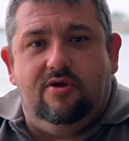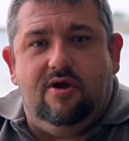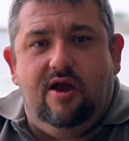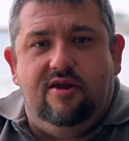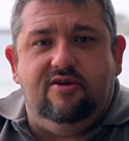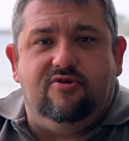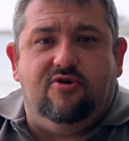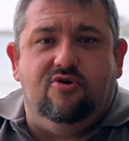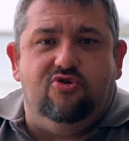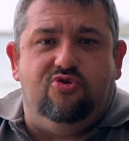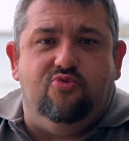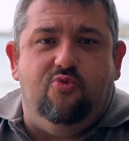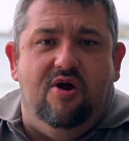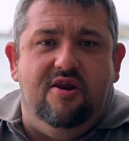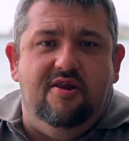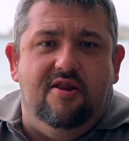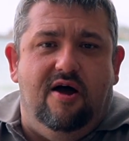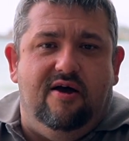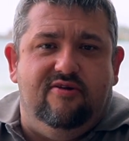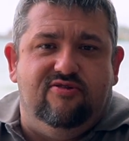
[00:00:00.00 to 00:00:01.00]
And of course,
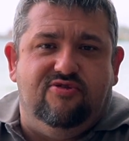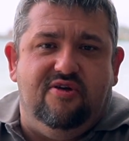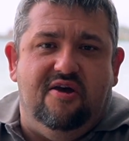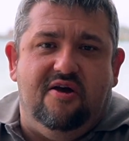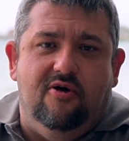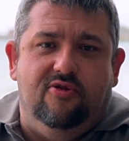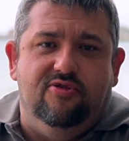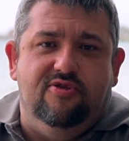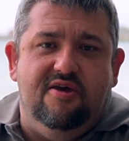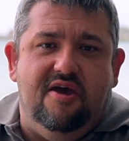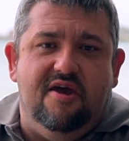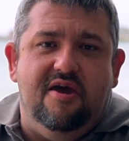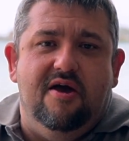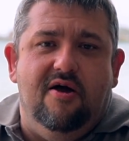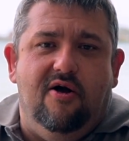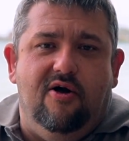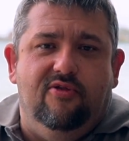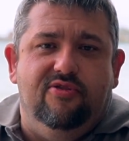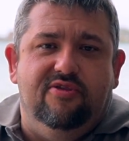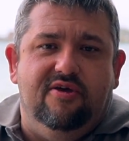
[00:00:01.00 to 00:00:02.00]
one last thing on
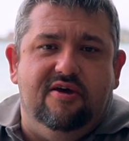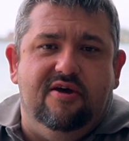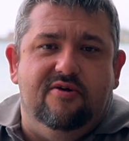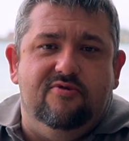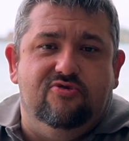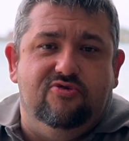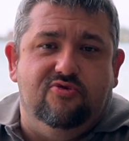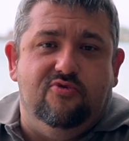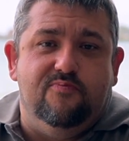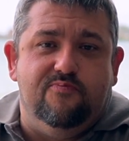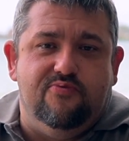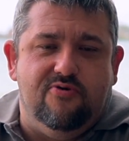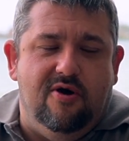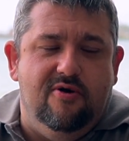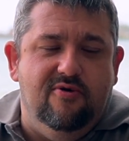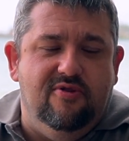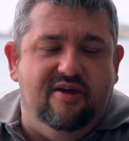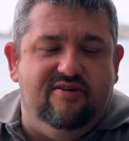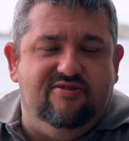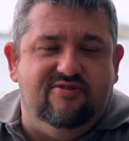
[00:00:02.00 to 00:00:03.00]
the sort of pro
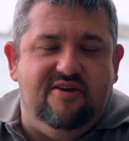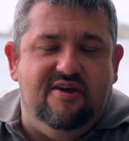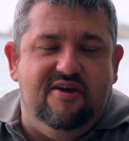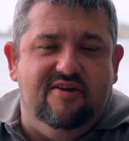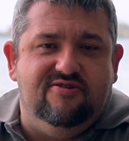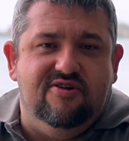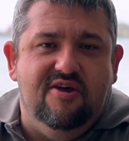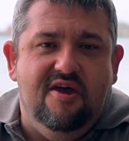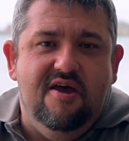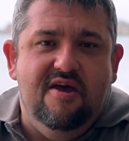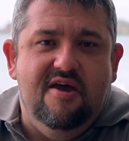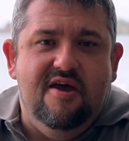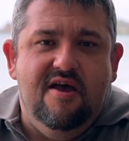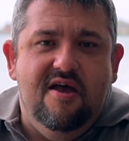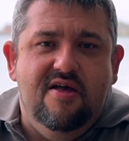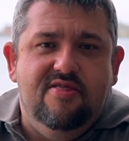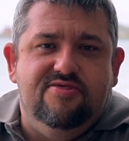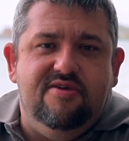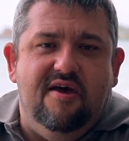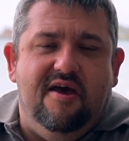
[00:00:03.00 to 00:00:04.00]
list is
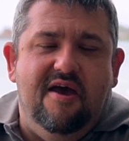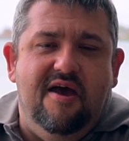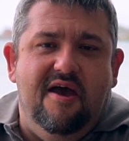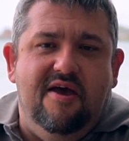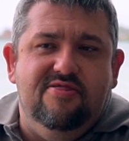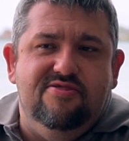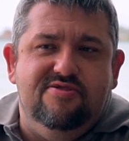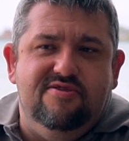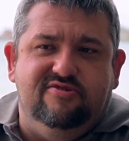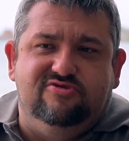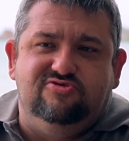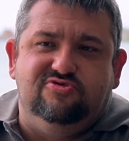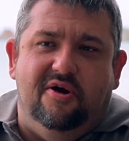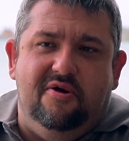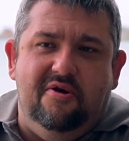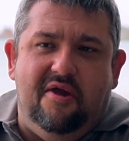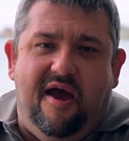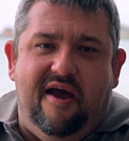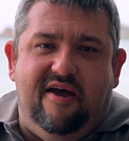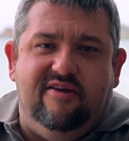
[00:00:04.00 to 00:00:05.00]
this
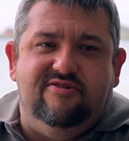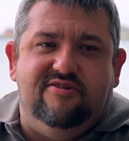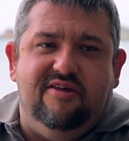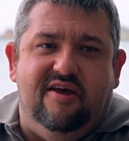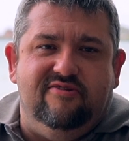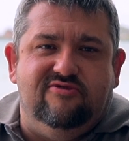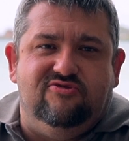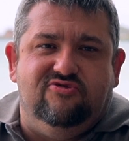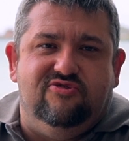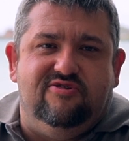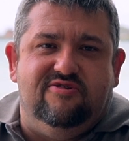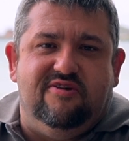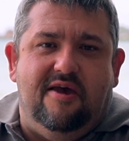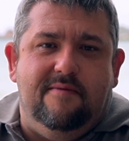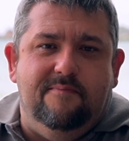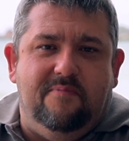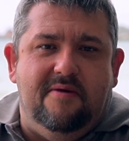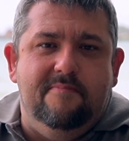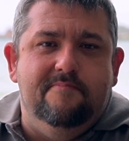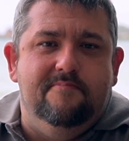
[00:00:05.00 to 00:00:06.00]
drone has, let's just say,
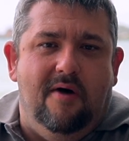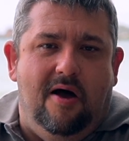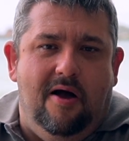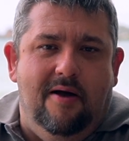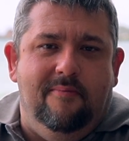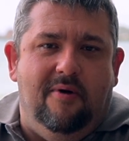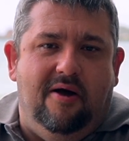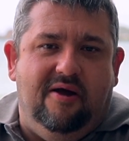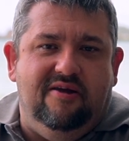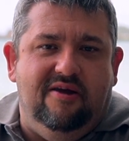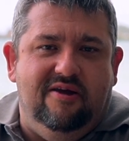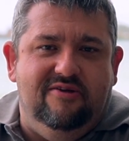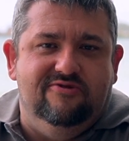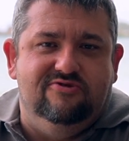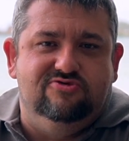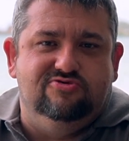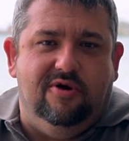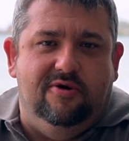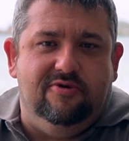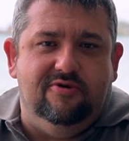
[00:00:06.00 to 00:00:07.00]
been Marmite in the
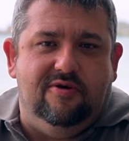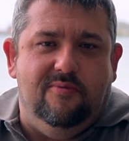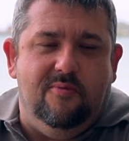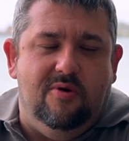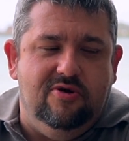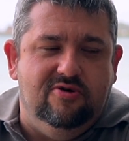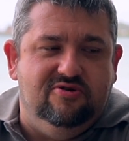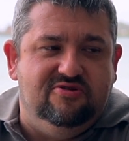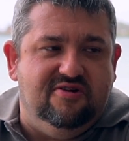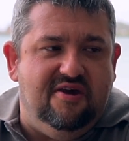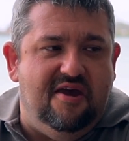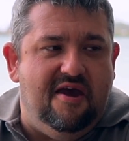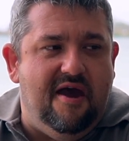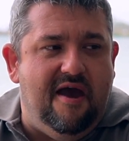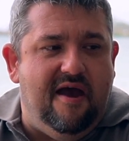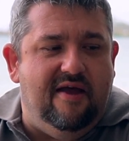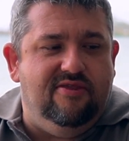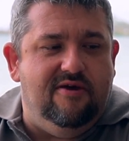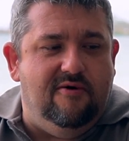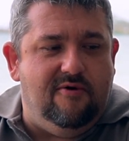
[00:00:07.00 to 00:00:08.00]
drone community,
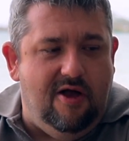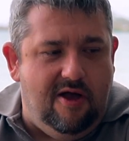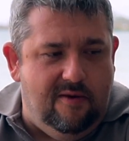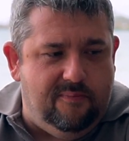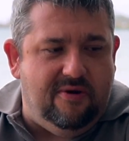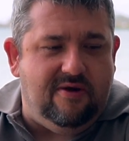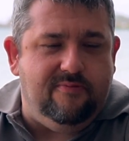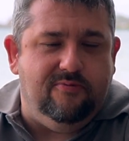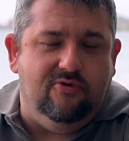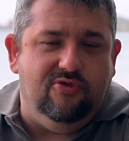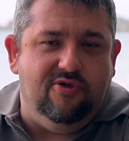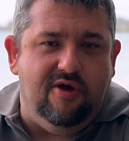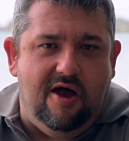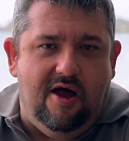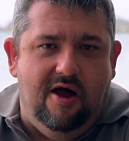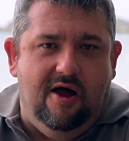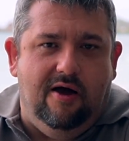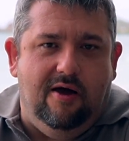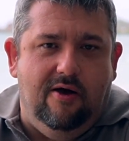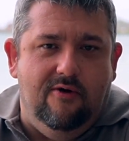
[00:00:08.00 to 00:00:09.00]
and there are people that
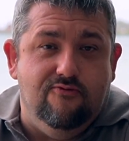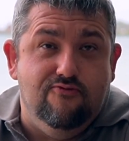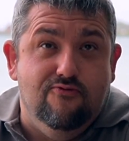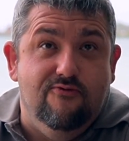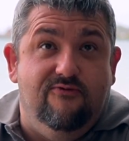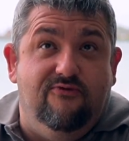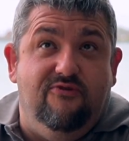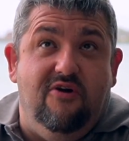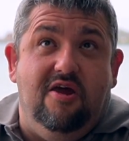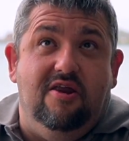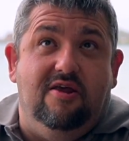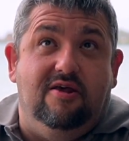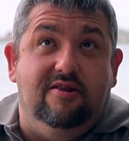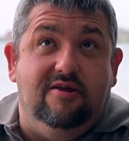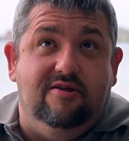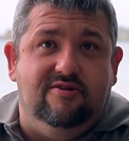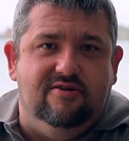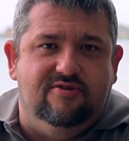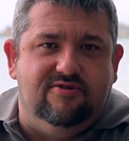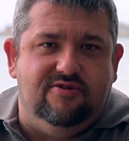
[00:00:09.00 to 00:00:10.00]
are
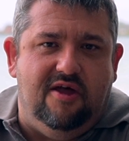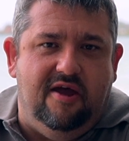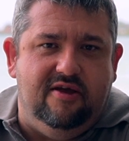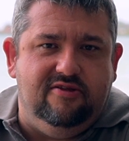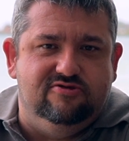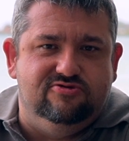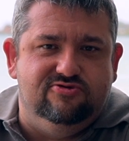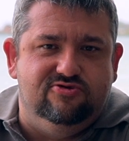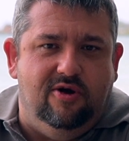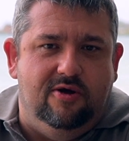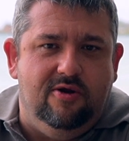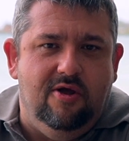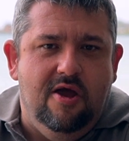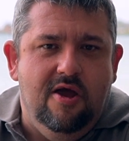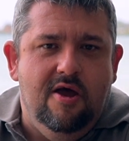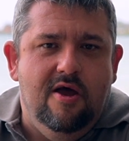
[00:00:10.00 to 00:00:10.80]
vehemently dislike this drone.